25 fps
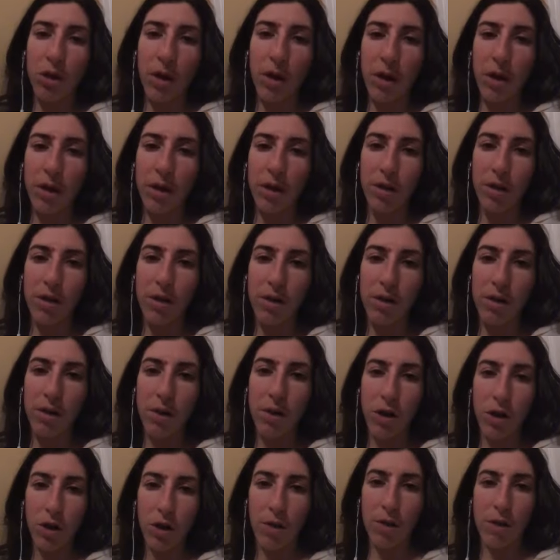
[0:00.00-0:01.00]
on
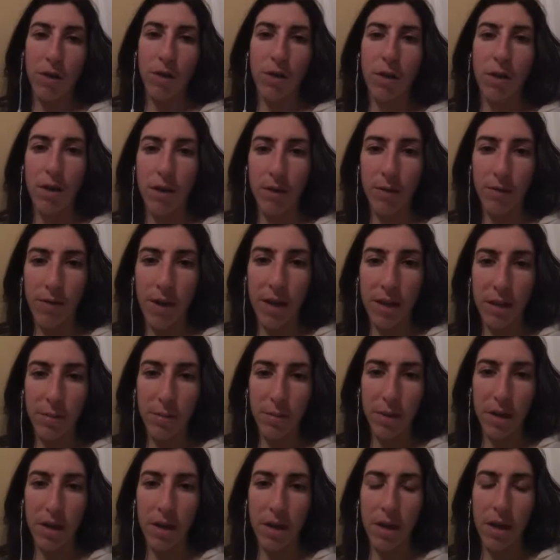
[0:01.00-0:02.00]
your
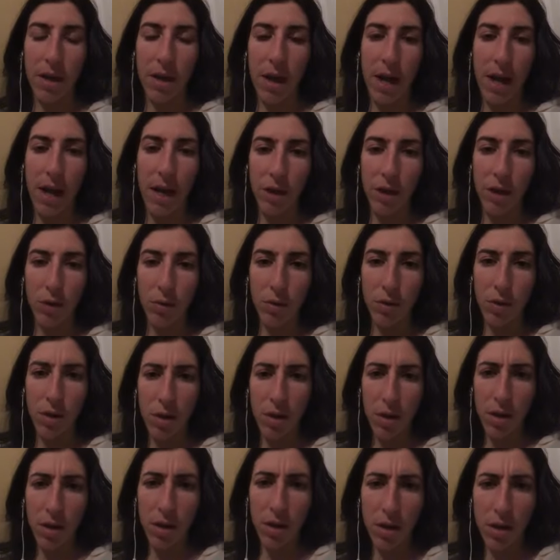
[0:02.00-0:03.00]
investment
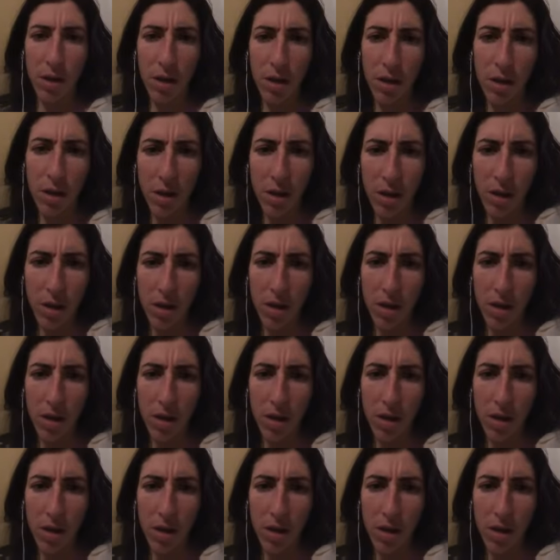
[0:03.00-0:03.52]
annually? Right.